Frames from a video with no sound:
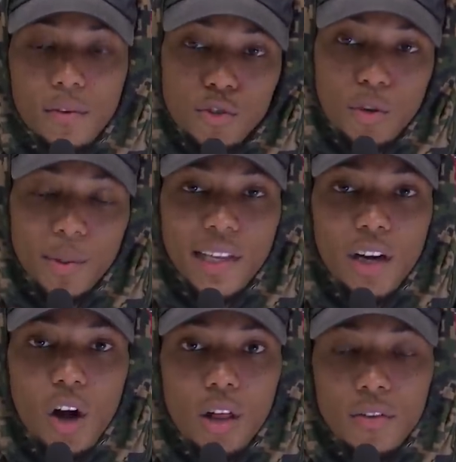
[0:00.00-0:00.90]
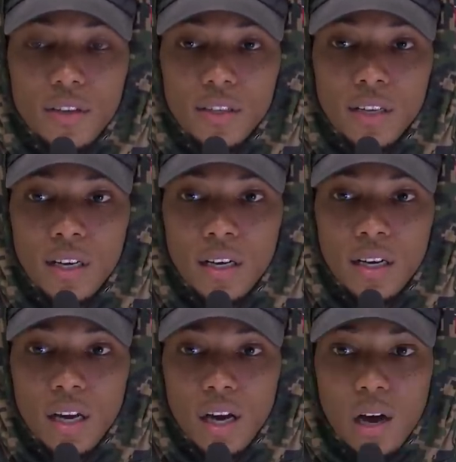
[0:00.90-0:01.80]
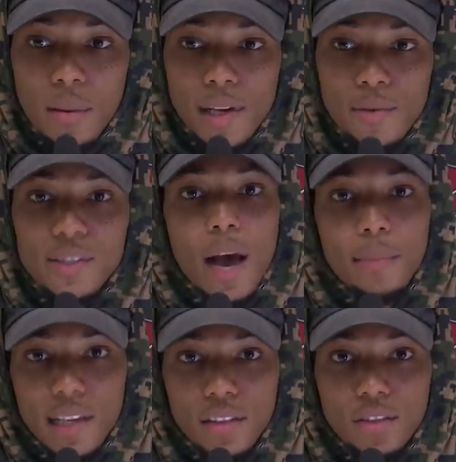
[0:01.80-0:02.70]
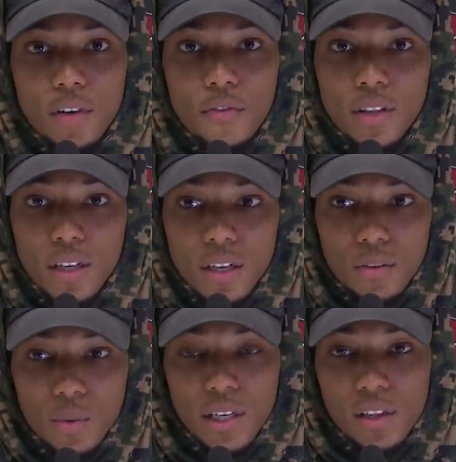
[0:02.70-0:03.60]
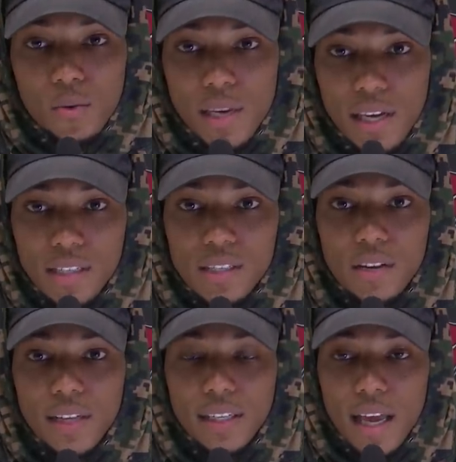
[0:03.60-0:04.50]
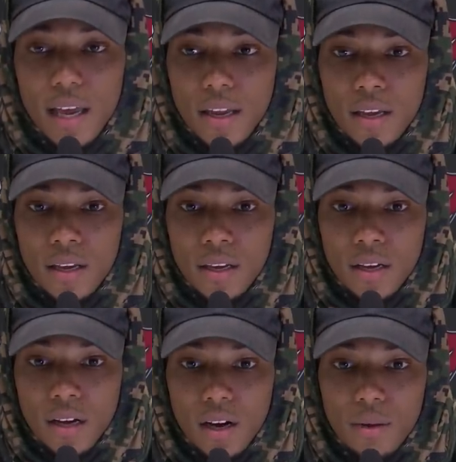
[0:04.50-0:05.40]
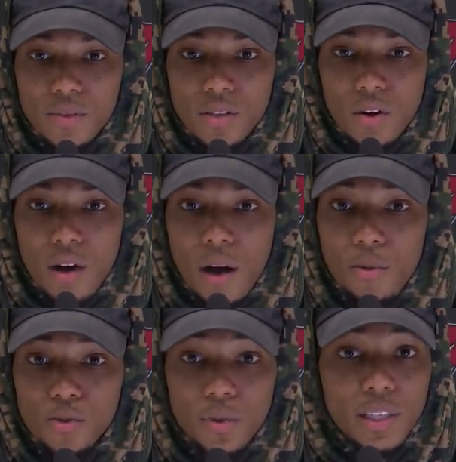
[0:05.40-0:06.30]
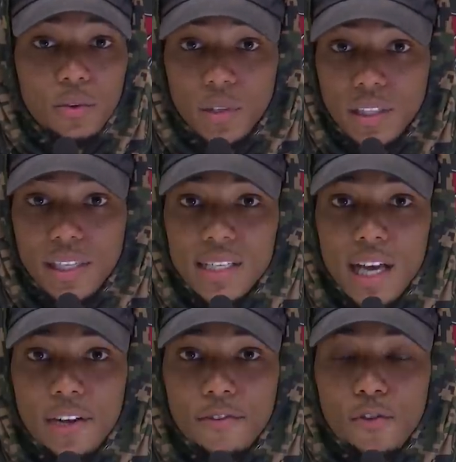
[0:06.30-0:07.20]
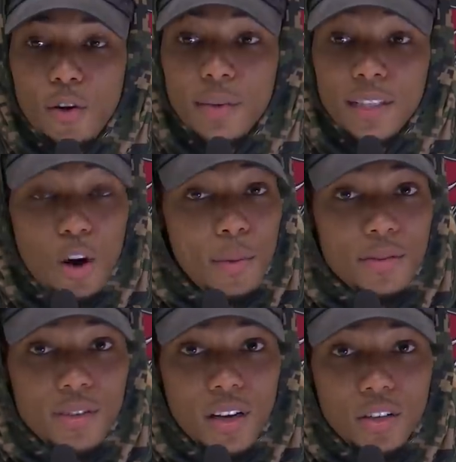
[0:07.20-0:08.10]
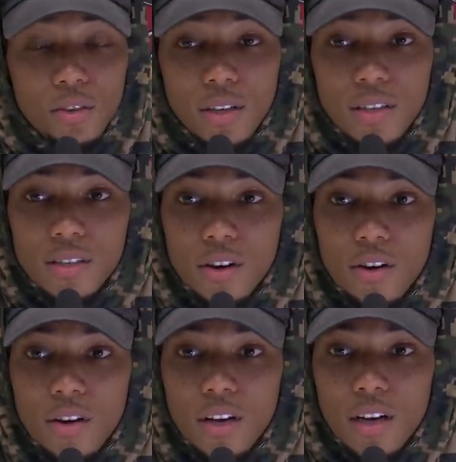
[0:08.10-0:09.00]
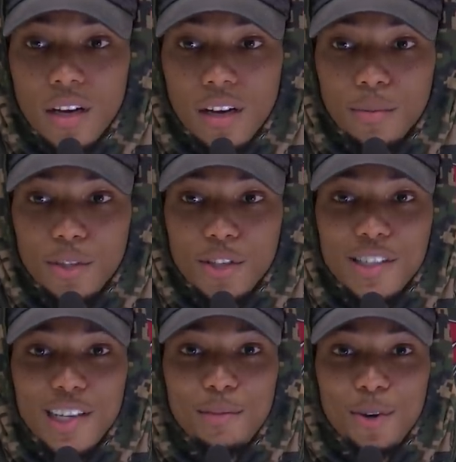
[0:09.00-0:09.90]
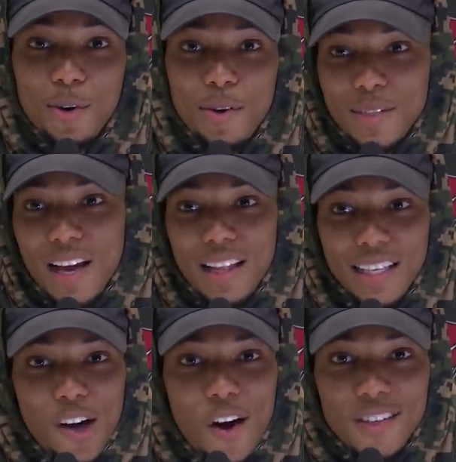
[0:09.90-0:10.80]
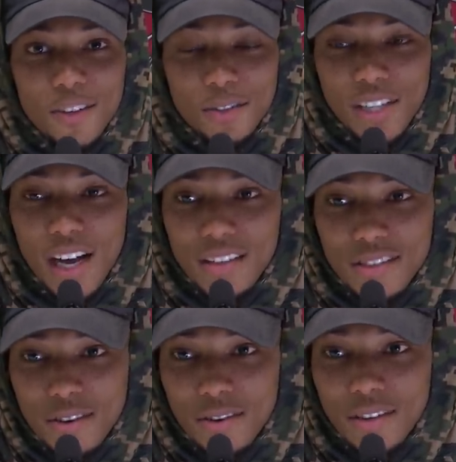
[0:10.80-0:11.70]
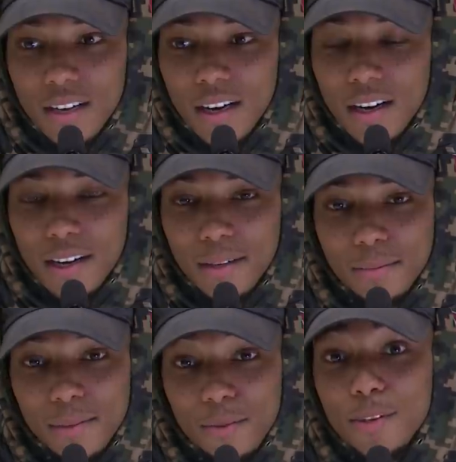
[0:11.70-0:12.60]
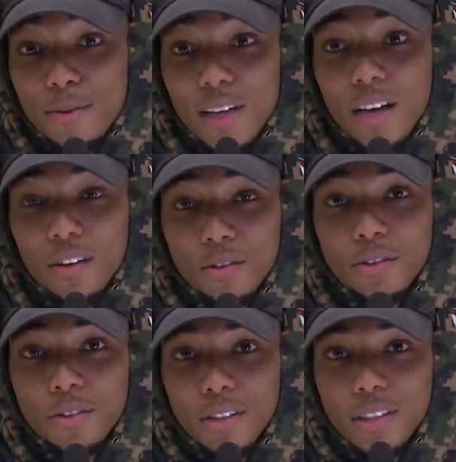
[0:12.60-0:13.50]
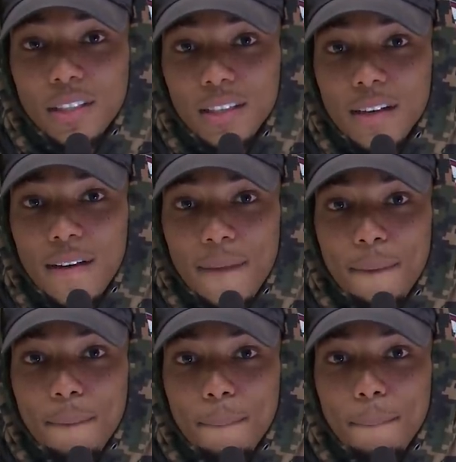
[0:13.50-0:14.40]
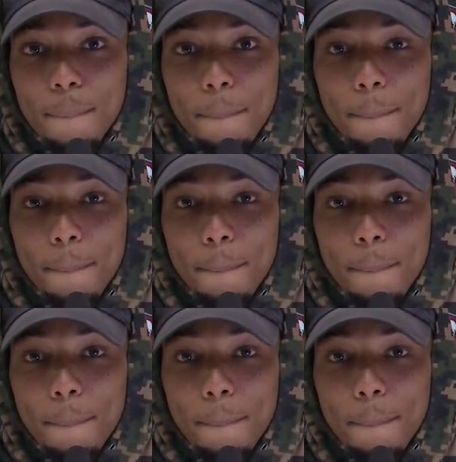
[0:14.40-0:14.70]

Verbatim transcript: It was a real big thing to all of us, um, and he was nominated, you know, for the rookie of the week and stuff like that. Um, so I was really, really excited for him. He told me he was going to do it. So um, just to see him do it, it was kind of like he caught his own shot. So um, it was, it was kind of cool. Thank you.